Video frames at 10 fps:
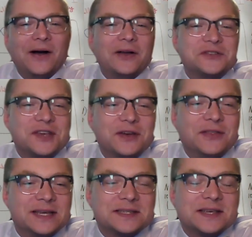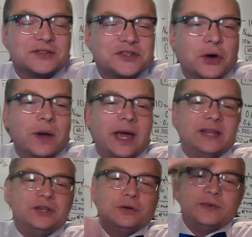I'll say this. So
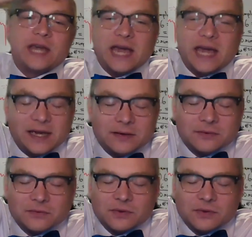at UVA,